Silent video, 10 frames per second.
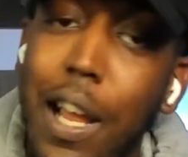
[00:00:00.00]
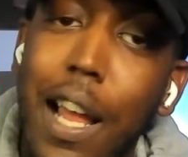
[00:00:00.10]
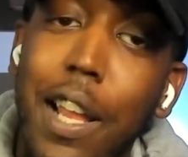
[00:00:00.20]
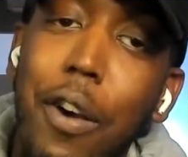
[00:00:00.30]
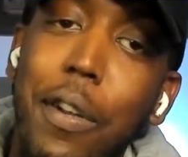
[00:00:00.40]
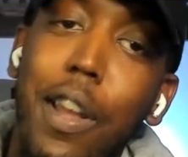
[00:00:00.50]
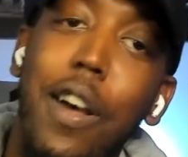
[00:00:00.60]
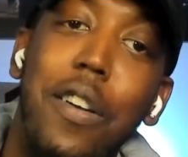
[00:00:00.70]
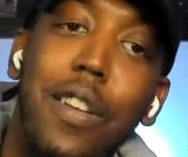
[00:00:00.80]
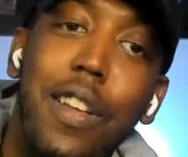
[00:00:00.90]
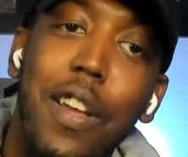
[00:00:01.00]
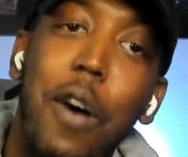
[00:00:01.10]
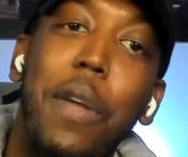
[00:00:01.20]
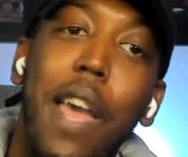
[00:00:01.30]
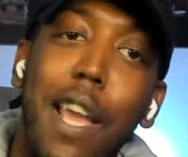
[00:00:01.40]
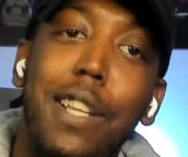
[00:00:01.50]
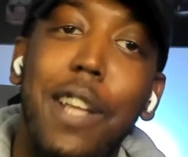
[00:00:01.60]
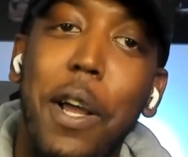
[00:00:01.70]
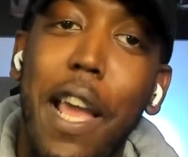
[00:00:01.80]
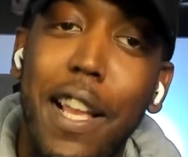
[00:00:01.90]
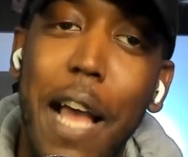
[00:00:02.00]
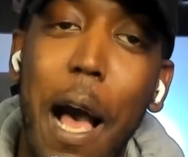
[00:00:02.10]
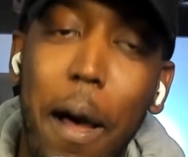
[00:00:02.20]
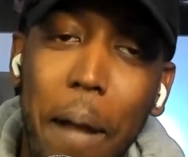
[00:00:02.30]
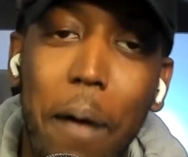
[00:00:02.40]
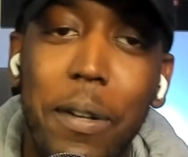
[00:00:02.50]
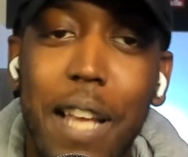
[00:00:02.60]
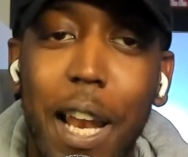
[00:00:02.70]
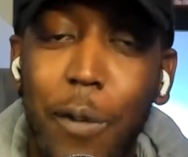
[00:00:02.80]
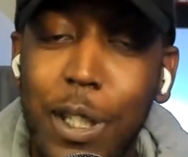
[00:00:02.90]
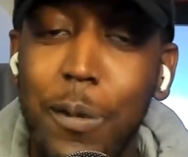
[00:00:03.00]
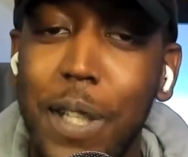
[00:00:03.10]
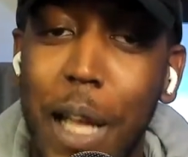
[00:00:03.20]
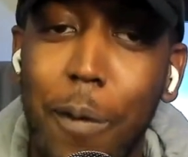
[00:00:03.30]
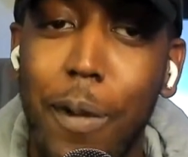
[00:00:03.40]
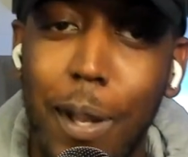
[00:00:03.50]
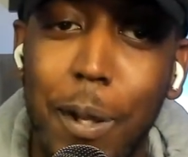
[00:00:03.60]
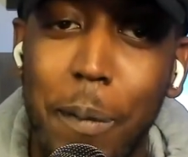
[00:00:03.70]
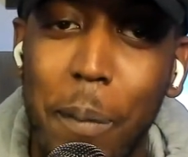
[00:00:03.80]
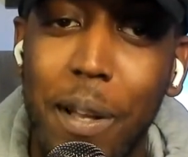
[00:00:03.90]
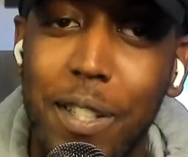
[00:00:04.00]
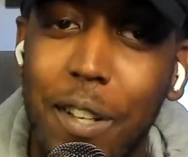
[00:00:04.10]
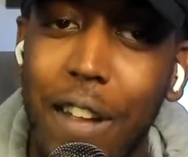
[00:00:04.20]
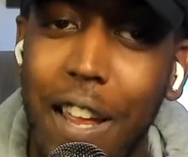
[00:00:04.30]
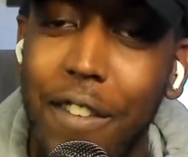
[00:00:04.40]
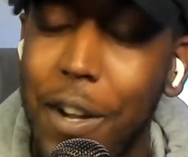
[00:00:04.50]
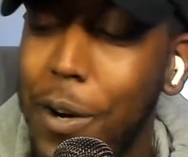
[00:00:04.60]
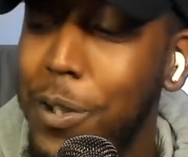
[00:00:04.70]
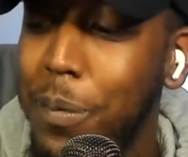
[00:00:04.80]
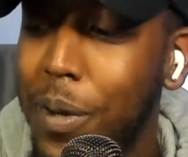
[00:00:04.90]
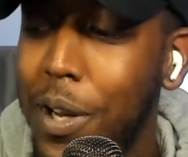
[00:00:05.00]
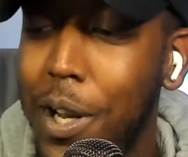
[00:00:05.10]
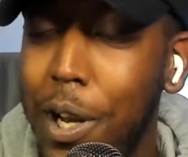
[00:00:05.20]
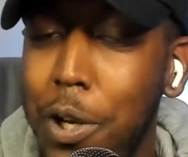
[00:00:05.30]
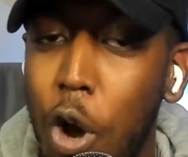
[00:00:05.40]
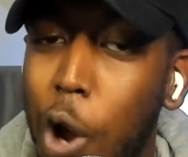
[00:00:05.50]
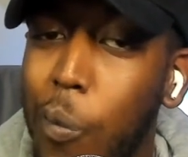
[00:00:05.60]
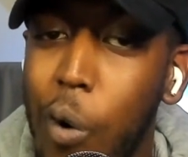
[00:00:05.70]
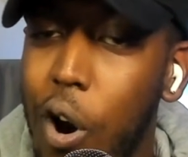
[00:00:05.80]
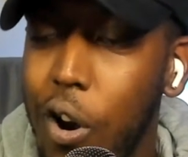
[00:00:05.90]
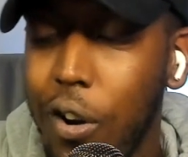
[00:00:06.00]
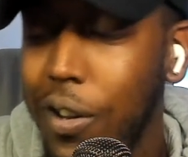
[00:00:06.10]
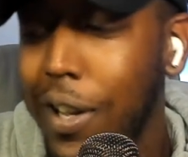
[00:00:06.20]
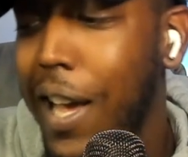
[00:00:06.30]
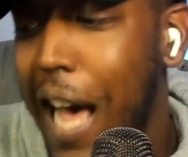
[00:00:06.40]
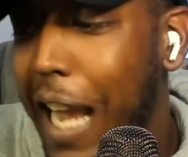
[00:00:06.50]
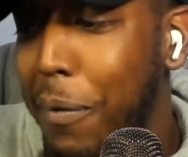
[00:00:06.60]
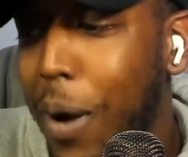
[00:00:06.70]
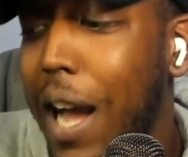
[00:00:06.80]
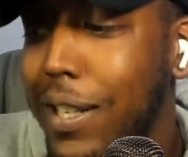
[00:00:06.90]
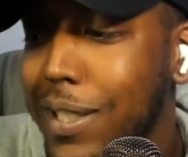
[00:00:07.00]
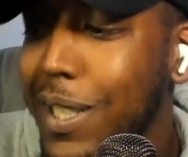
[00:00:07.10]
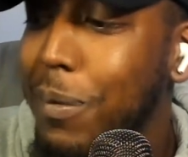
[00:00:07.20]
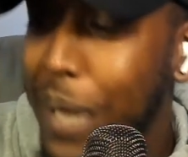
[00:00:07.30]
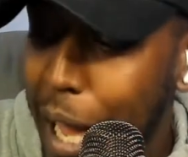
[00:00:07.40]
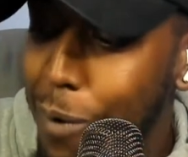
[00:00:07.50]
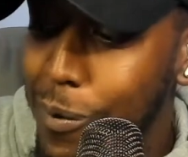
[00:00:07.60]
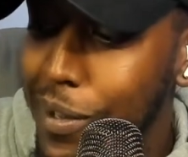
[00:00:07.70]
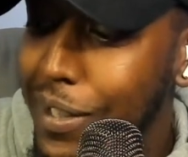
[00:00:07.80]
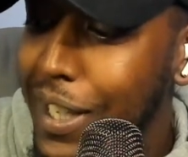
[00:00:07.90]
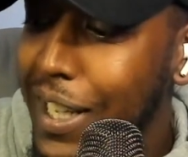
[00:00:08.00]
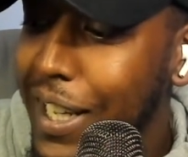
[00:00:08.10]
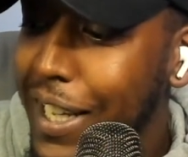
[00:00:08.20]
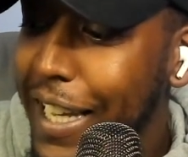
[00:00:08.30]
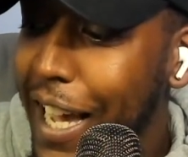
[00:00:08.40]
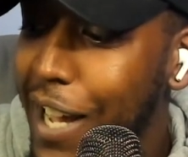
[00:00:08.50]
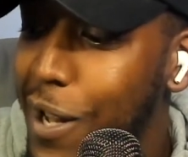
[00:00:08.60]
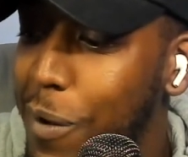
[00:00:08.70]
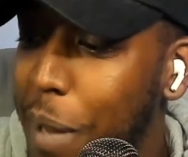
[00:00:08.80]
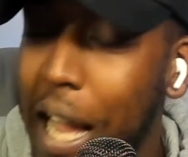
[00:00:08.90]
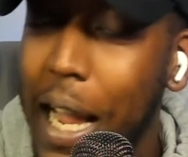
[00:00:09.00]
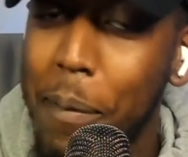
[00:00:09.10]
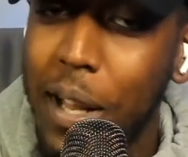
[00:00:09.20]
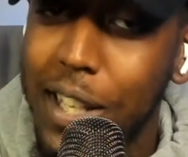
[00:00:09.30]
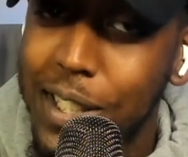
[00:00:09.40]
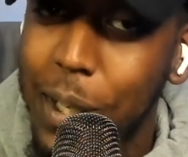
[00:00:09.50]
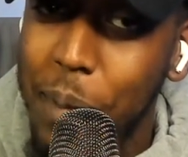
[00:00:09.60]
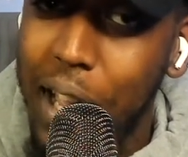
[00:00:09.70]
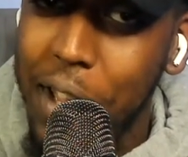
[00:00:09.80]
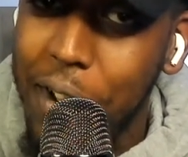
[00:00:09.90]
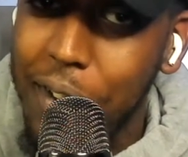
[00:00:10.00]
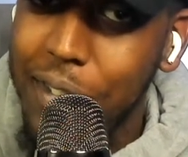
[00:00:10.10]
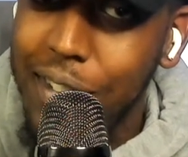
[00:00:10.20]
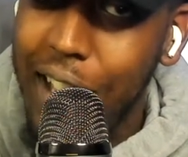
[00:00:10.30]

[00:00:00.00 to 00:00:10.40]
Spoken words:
also, okay. I was kind of reaching with that one a little bit myself. I am gonna hold you, but Nardwuar, I could probably skip that one. I got my list up now, y'all.